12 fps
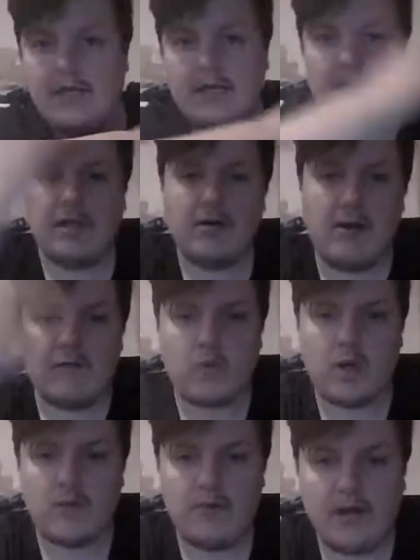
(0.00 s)
Hello
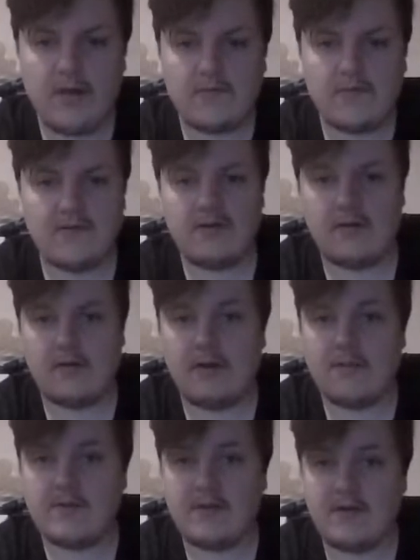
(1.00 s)
everyone, welcome to another
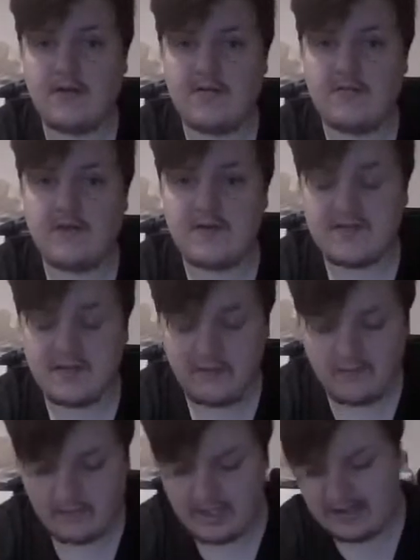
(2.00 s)
episode of Music of
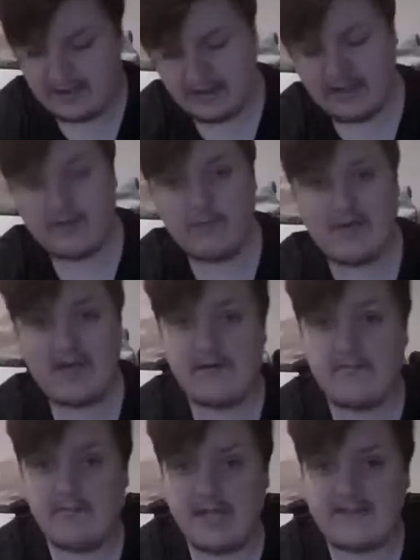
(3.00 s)
the Week. Um,
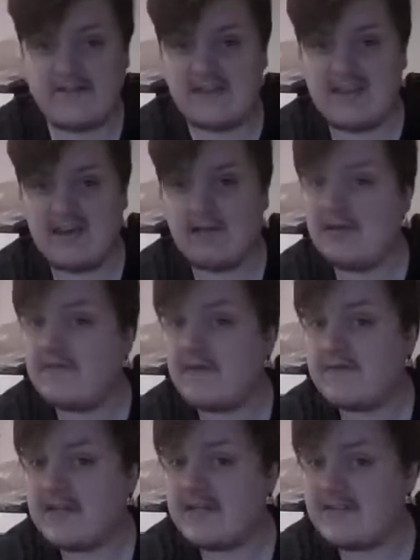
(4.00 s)
we're into the early
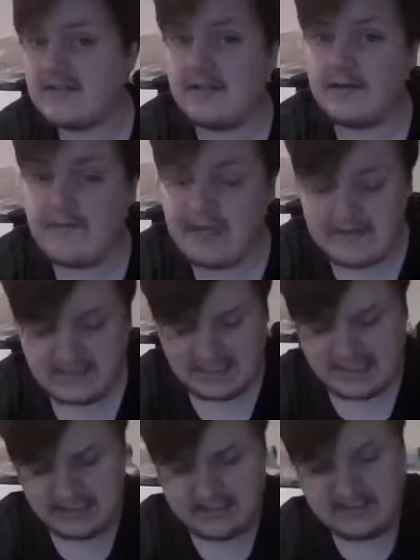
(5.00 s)
50s still of these,
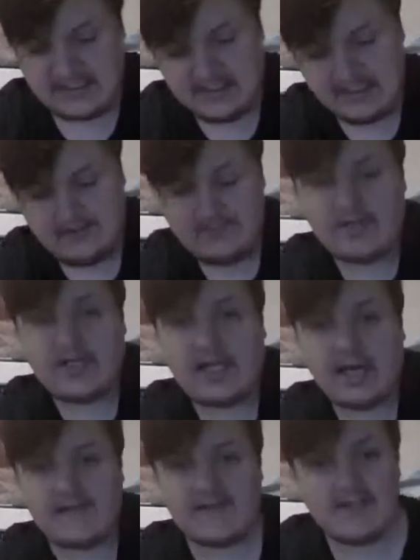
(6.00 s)
and my
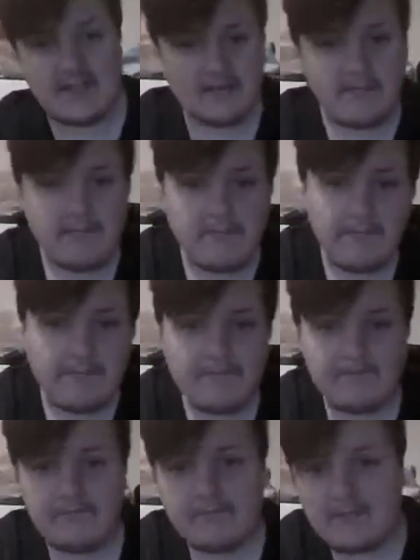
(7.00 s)
cat's here.
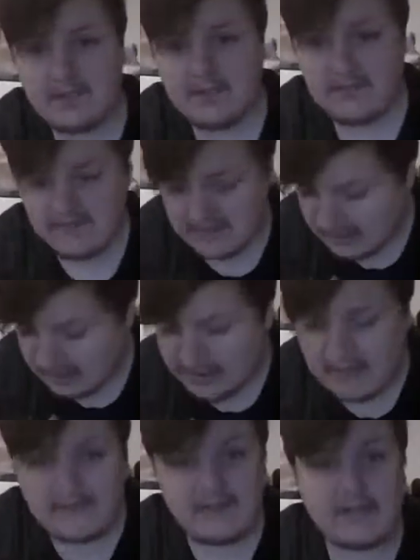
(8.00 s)
So you know you
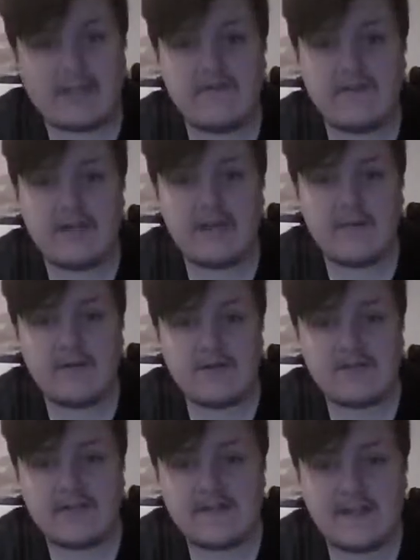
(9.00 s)
have to like the video,
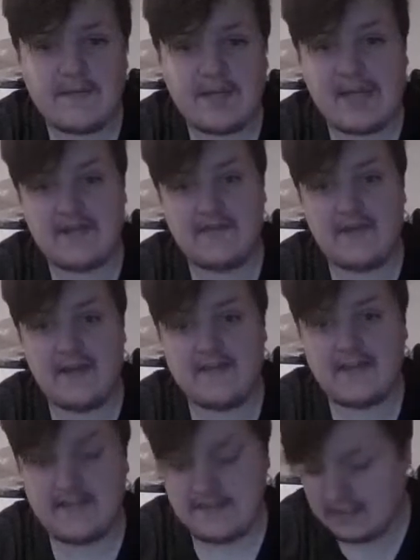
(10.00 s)
because you can see my cat's face,
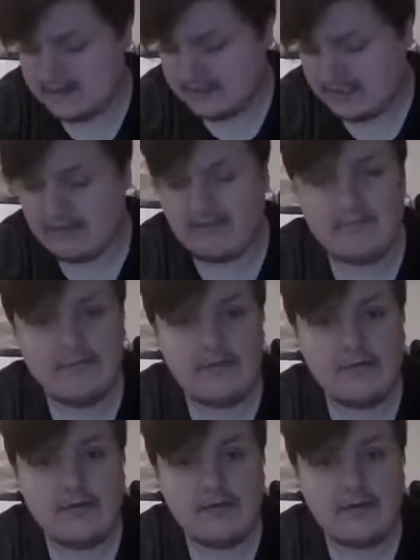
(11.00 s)
he's, he's here.
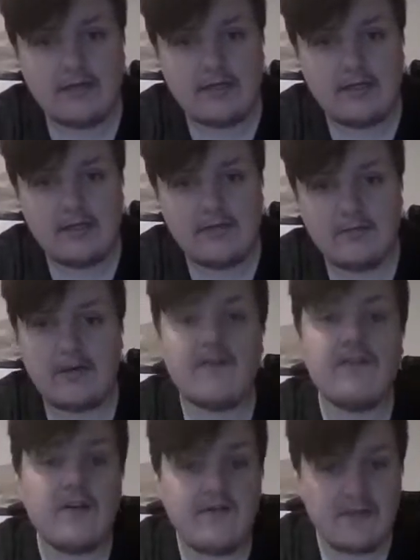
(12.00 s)
We got
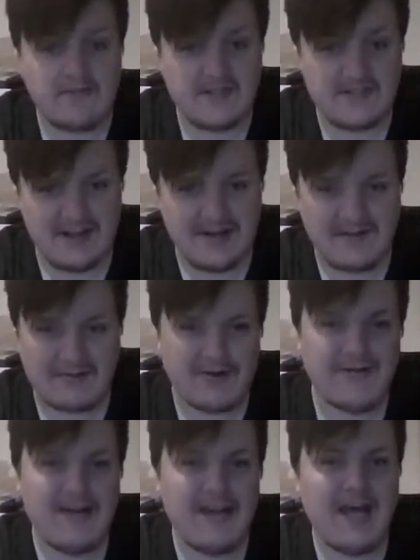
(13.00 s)
five albums to go
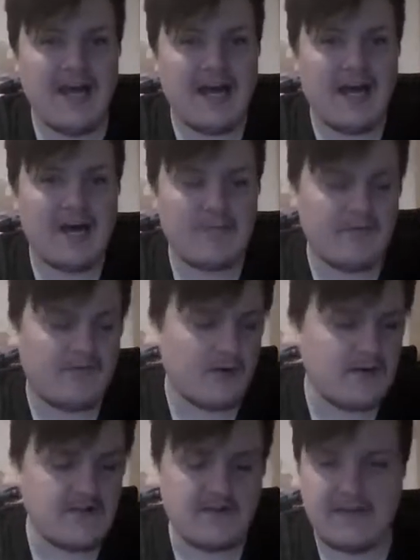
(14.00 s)
through. Um, before
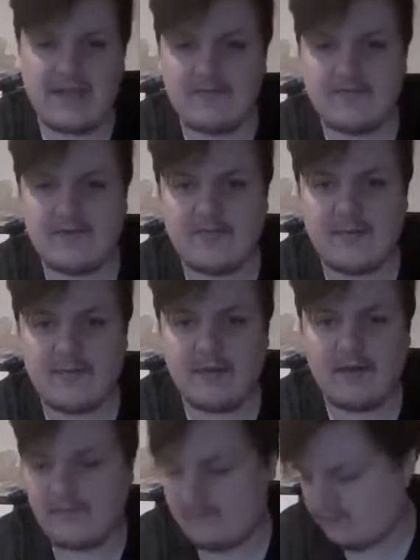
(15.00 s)
I start the episode proper
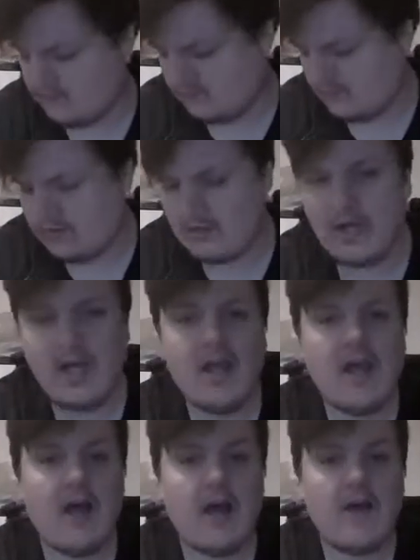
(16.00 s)
though, well,
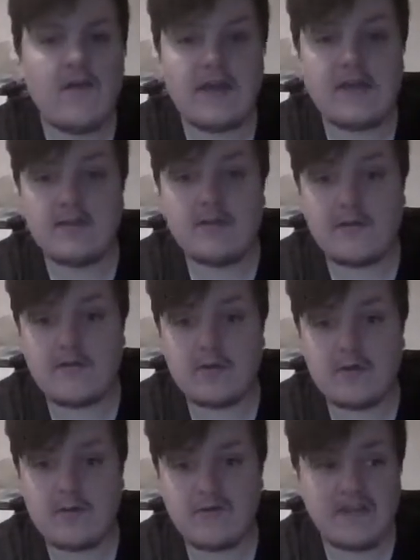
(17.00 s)
uh, thank you to everyone
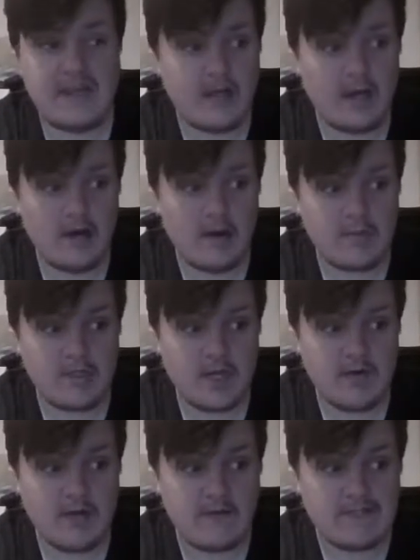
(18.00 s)
who watched the Go Home
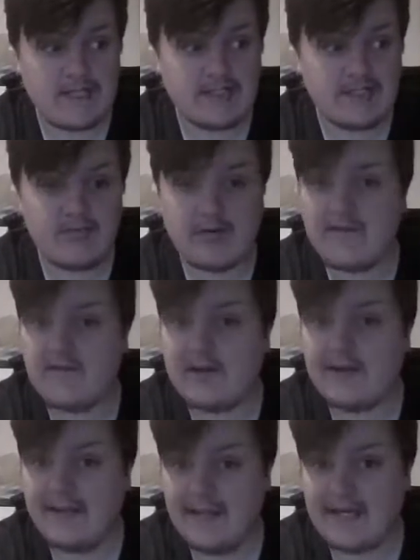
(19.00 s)
show, it was actually pretty
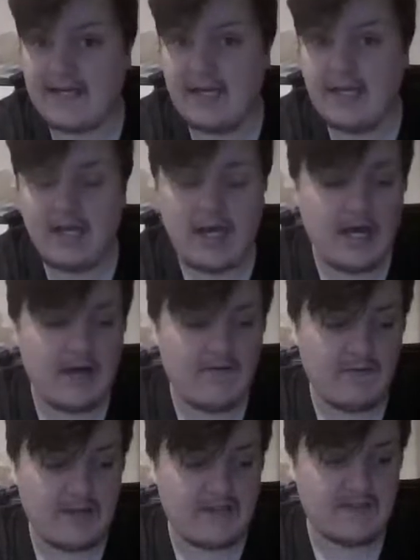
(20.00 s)
fucking lit uh,
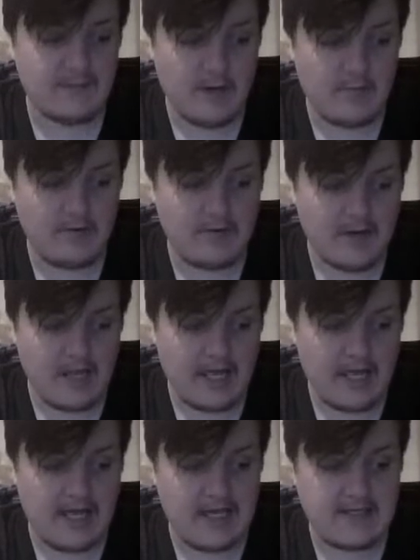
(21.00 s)
for here to the moment
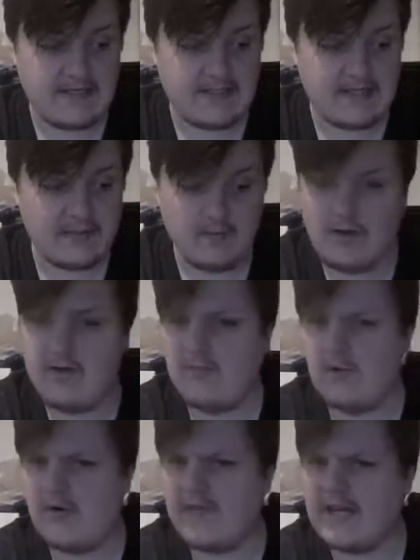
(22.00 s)
and uh,
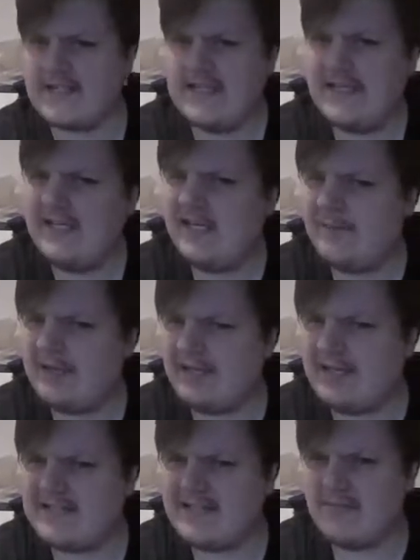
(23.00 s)
more on that a bit
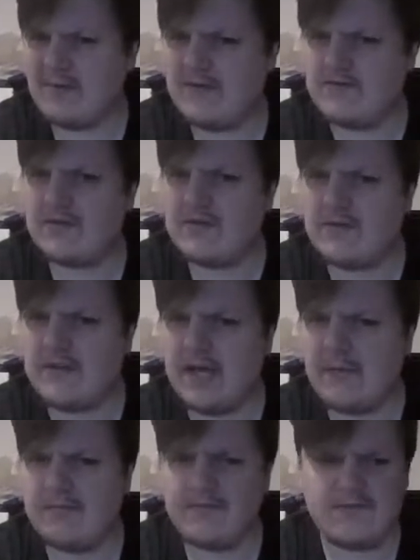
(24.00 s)
later when I've done all the
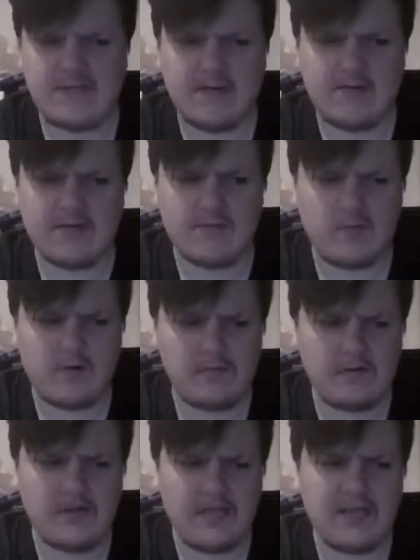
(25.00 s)
albums, so I should
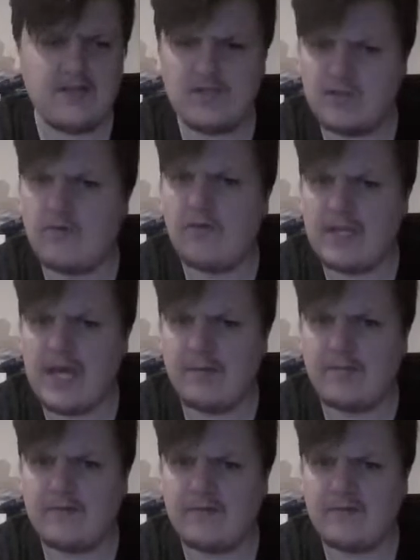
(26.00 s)
probably do all the
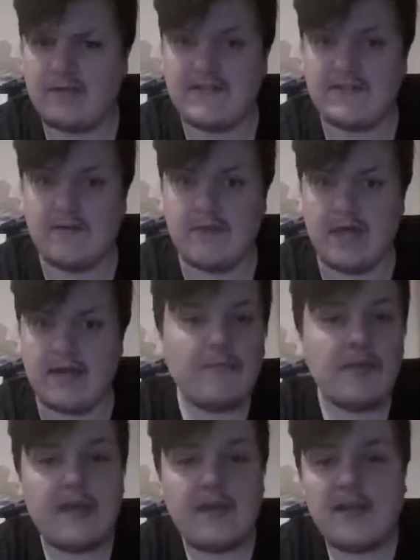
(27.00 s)
albums, so let's do that.
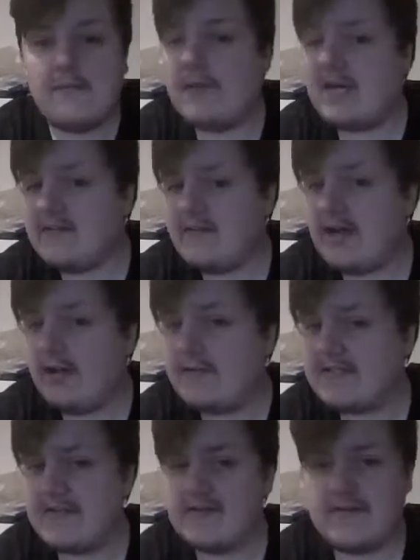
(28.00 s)
Begin in Meadowvale,
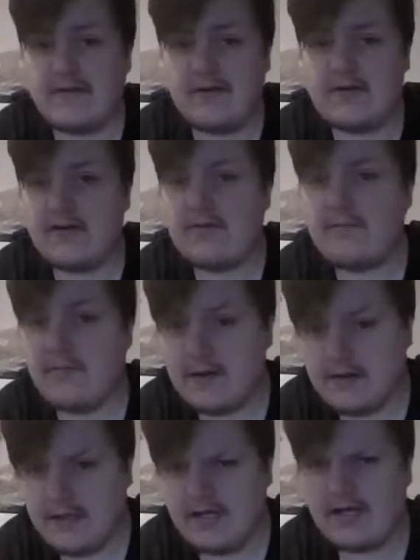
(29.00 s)
Mississauga, Mo
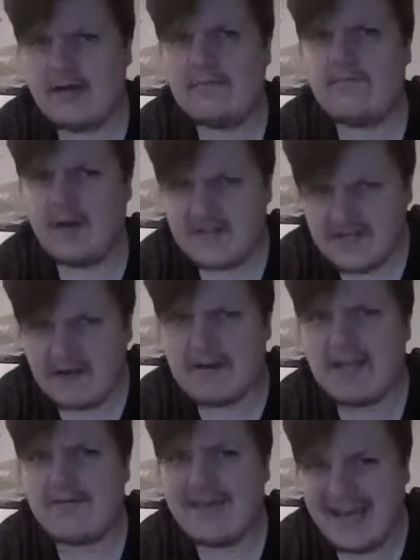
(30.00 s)
uh,
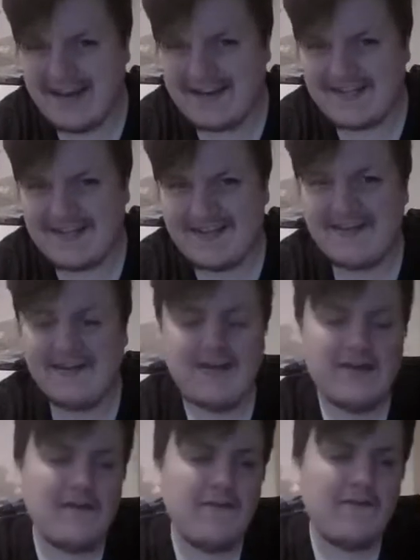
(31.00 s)
Ontario, Canada,
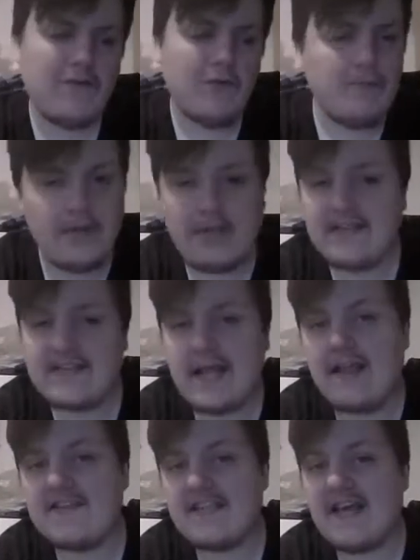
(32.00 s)
for Billy
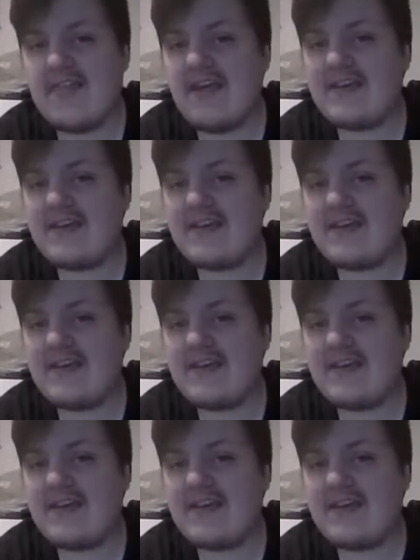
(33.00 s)
Talent and their